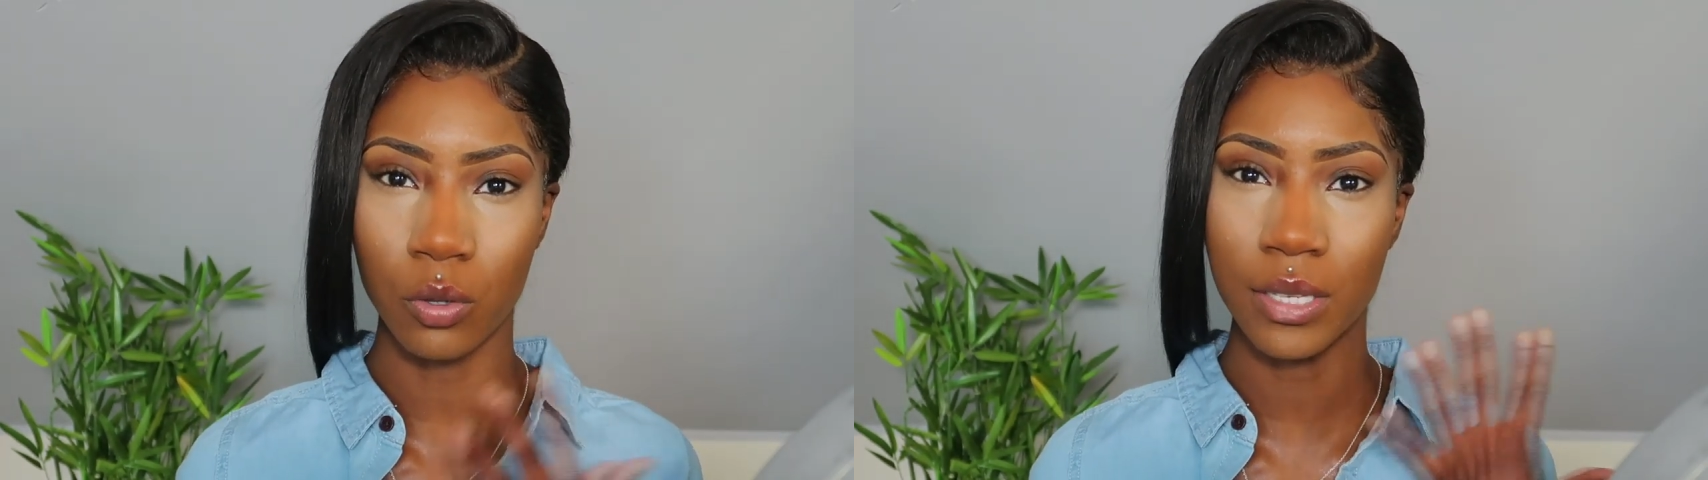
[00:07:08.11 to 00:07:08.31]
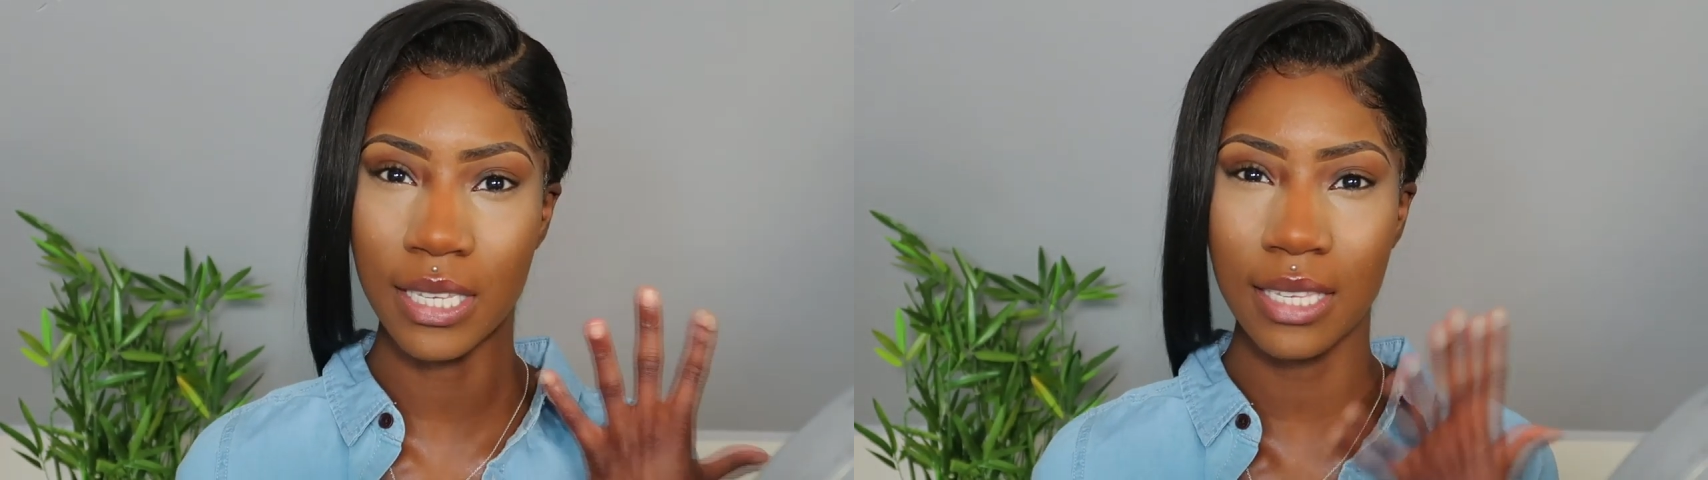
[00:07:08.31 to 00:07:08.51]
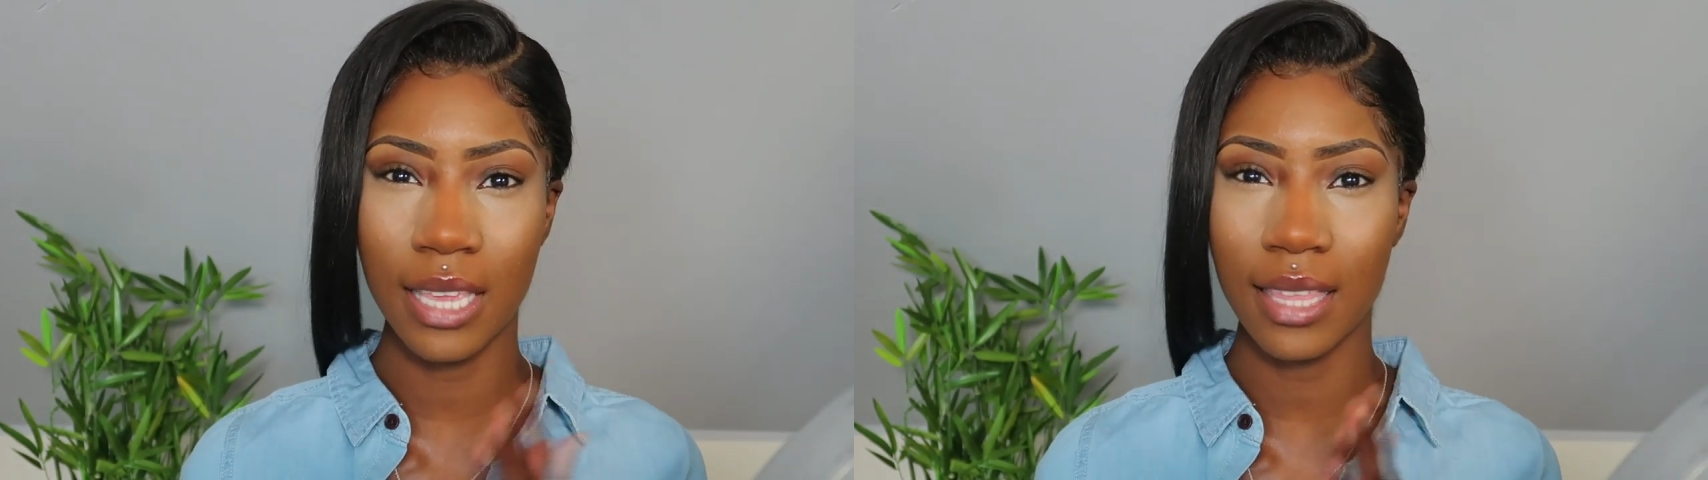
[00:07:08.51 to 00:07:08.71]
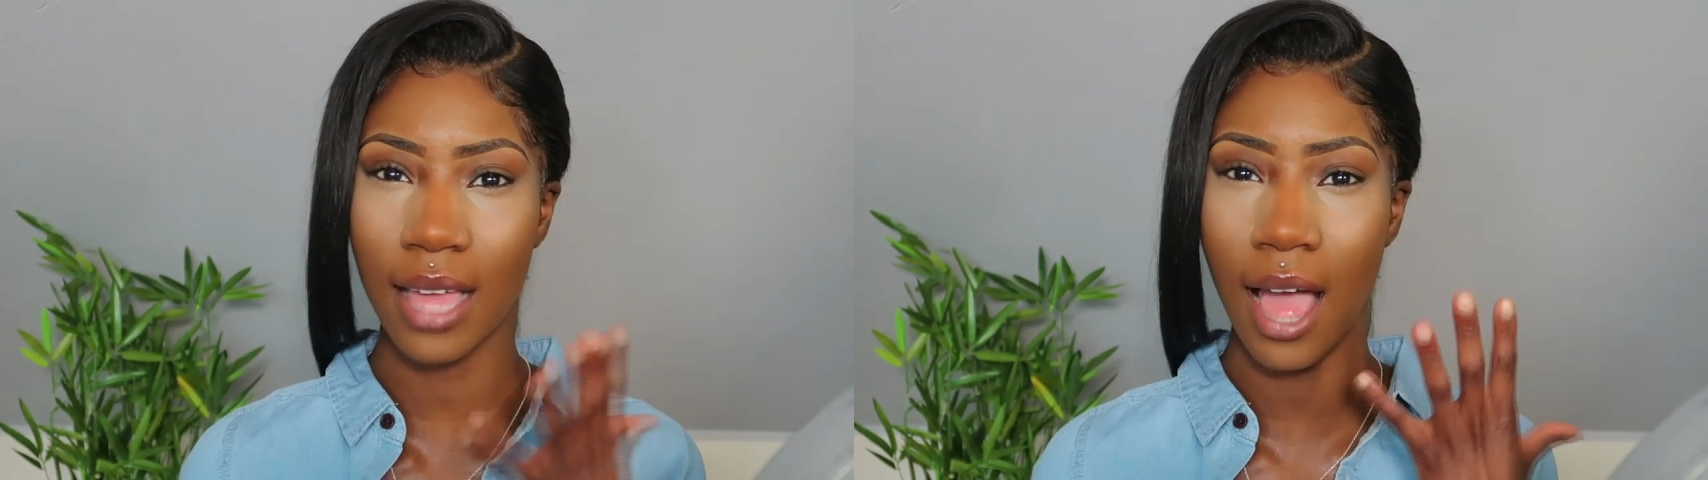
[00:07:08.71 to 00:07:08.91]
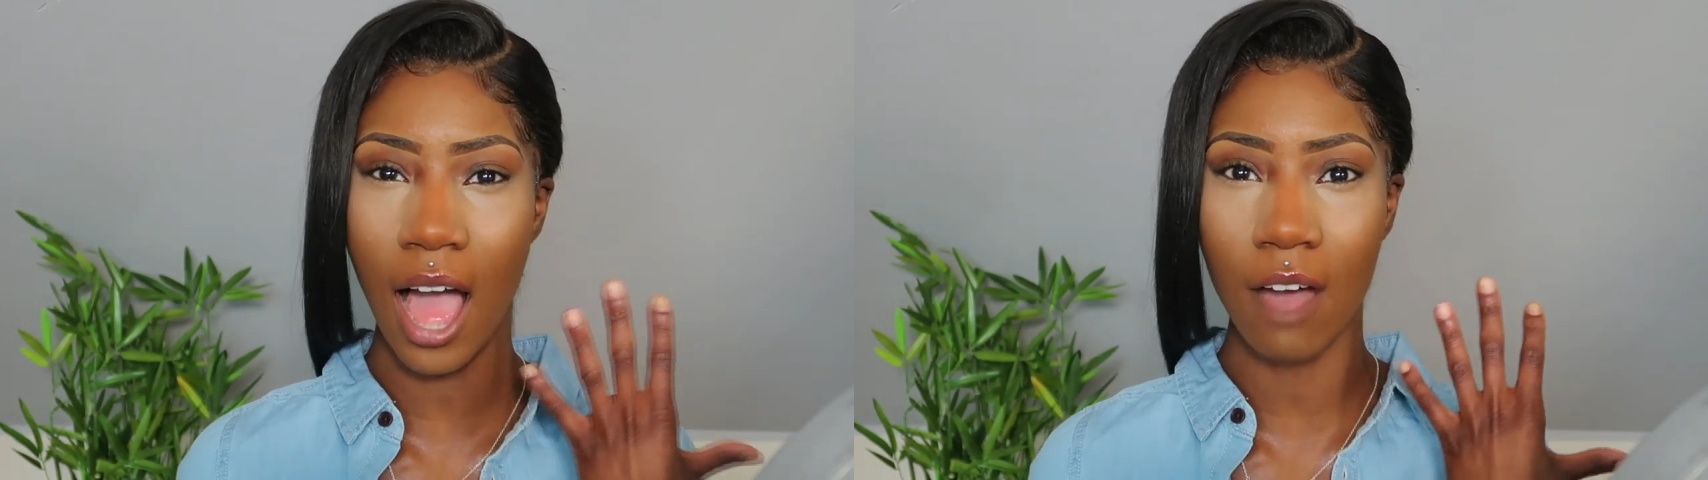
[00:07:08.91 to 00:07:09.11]
You can see
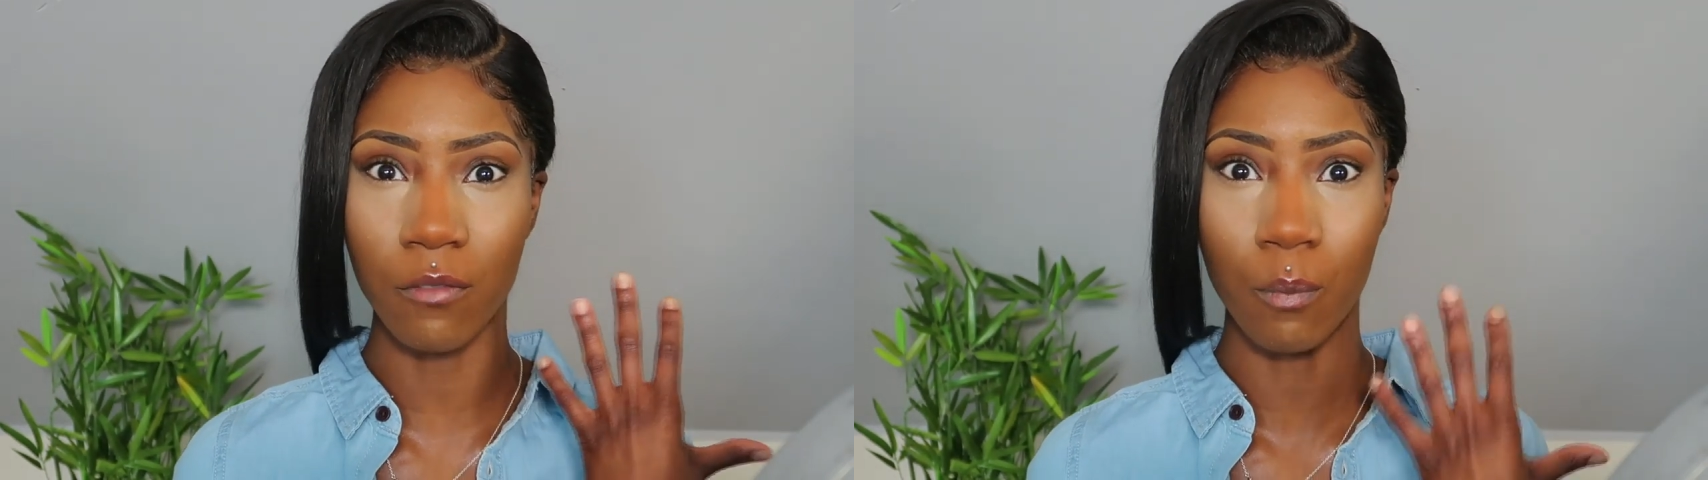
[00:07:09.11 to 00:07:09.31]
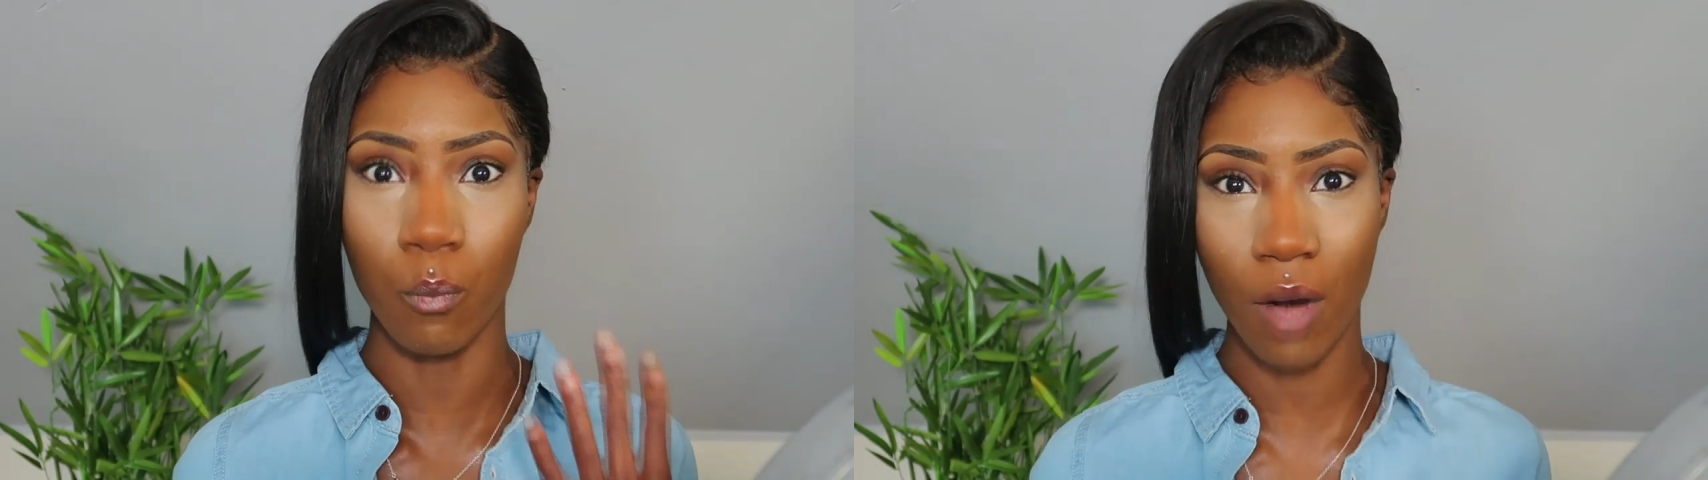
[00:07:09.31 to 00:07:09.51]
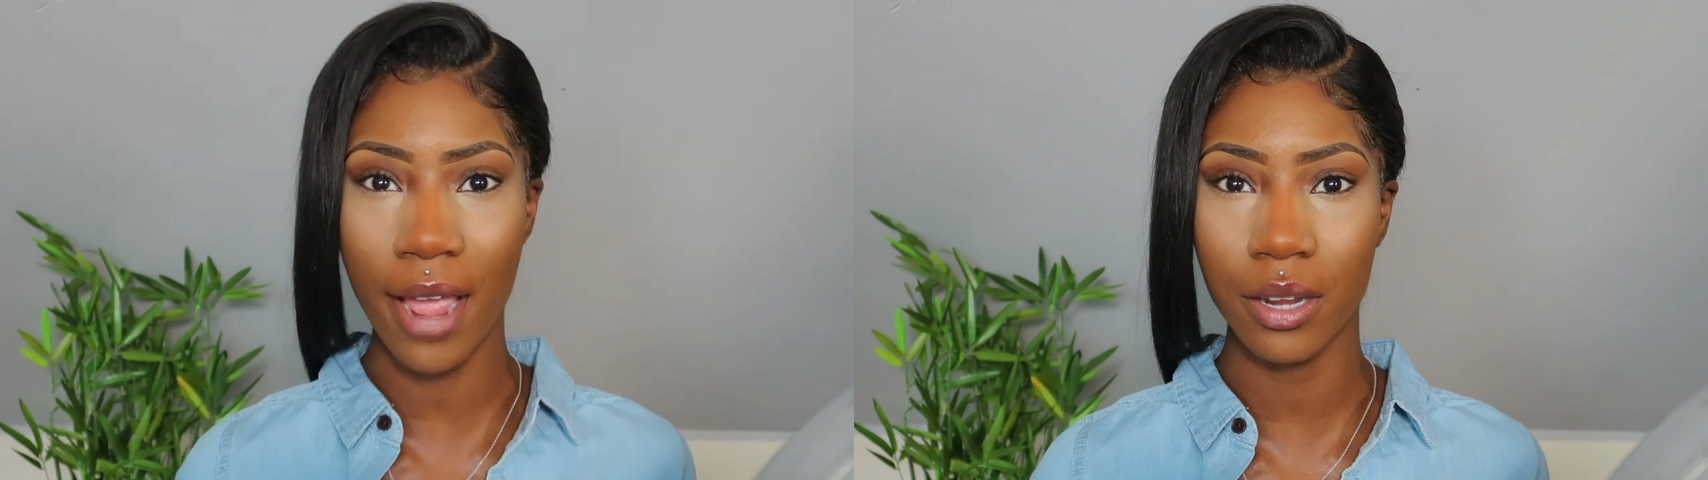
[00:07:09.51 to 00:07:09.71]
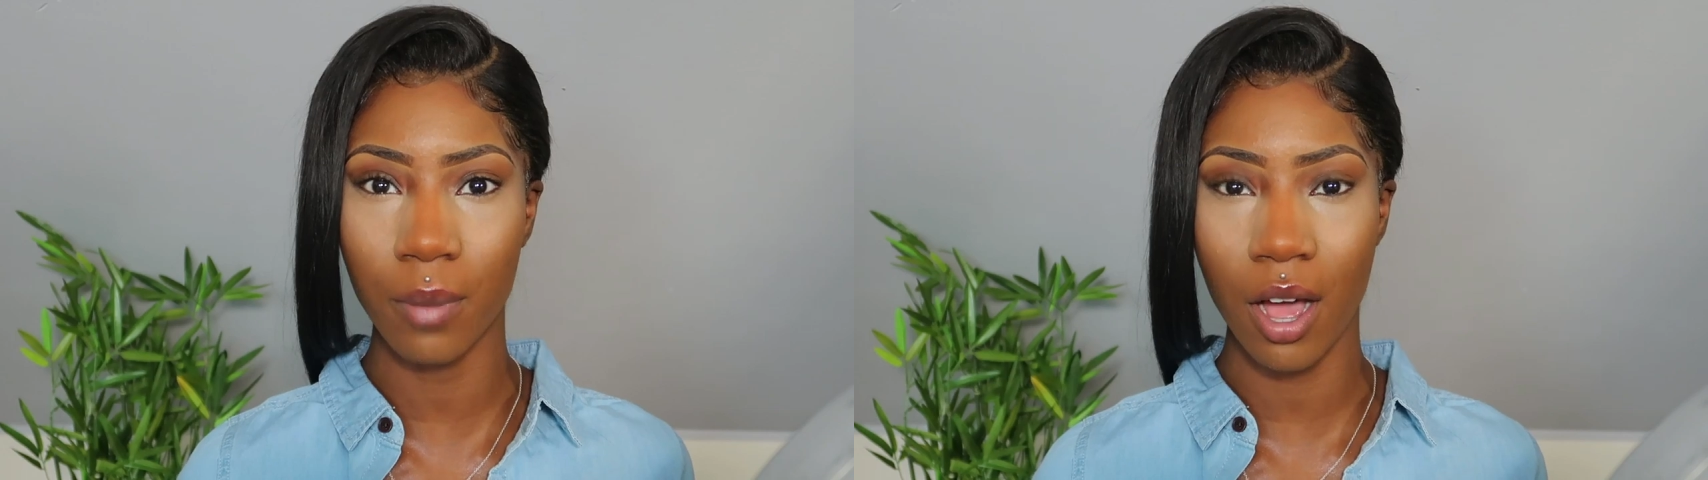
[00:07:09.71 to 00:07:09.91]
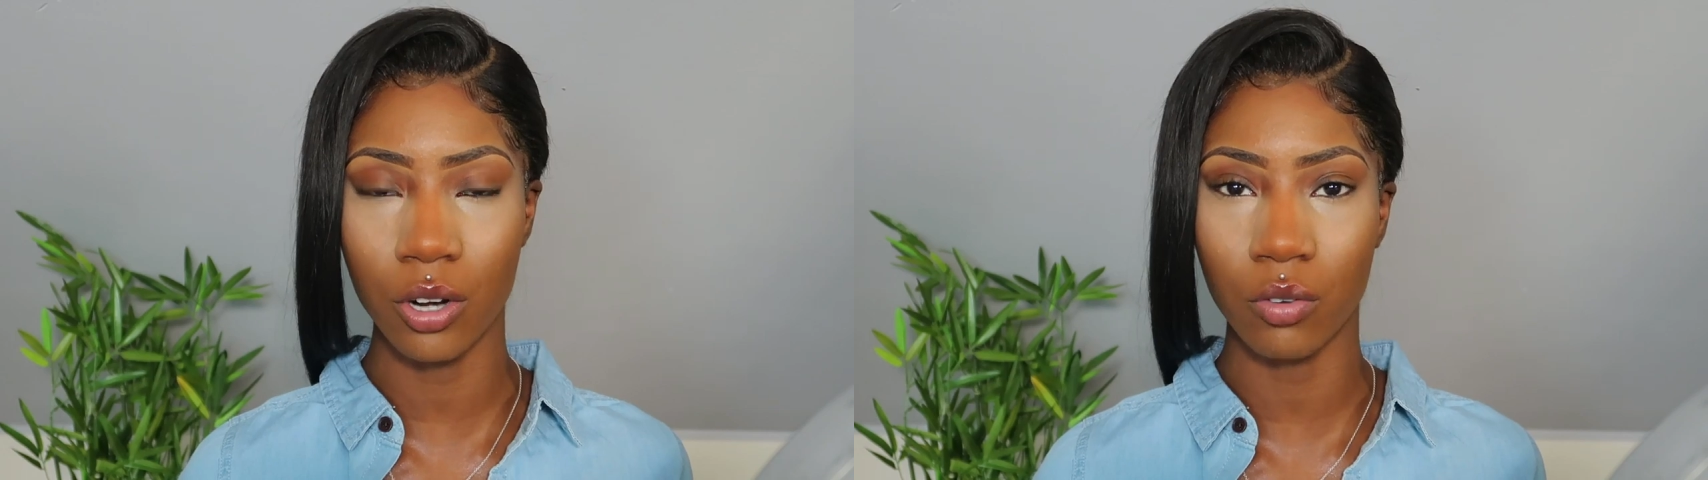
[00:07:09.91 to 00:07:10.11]
that I've brightened
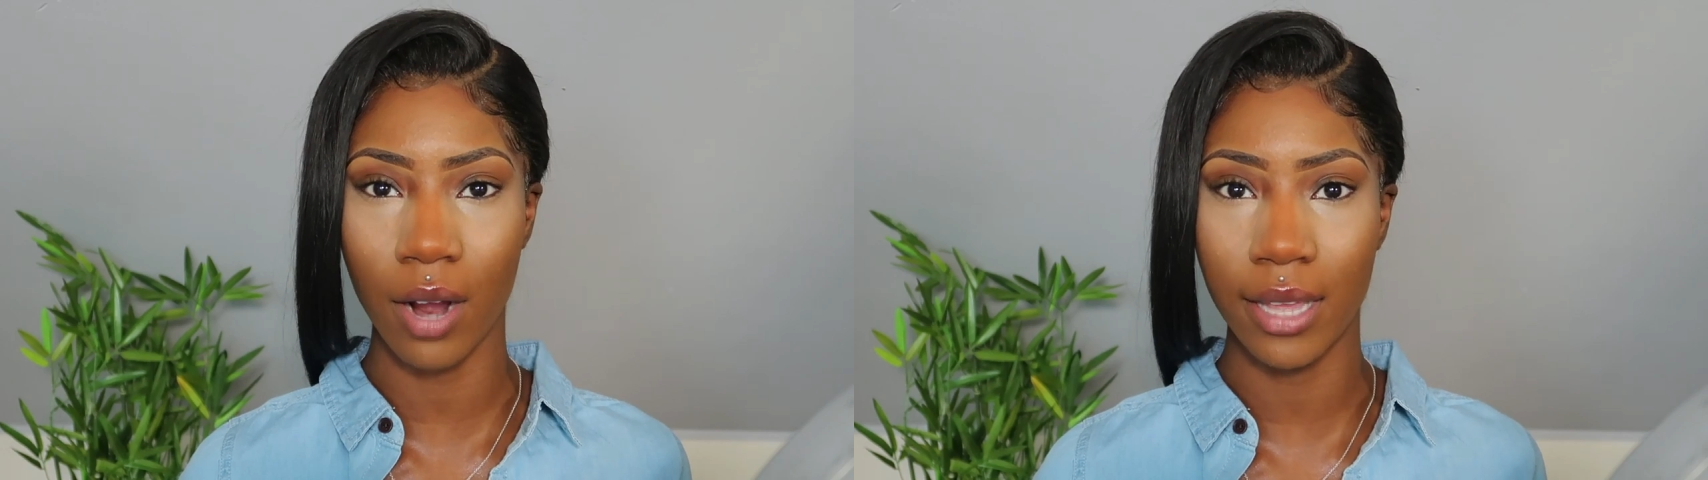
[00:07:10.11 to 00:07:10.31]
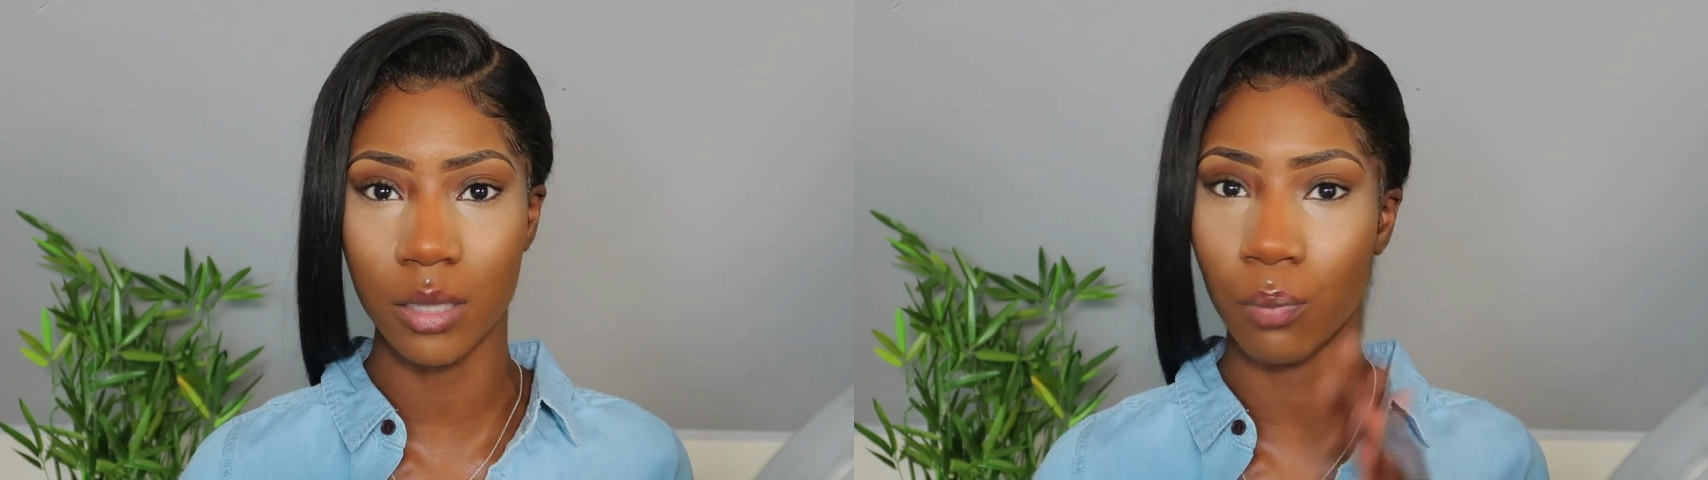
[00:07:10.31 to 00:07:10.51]
my under eyes,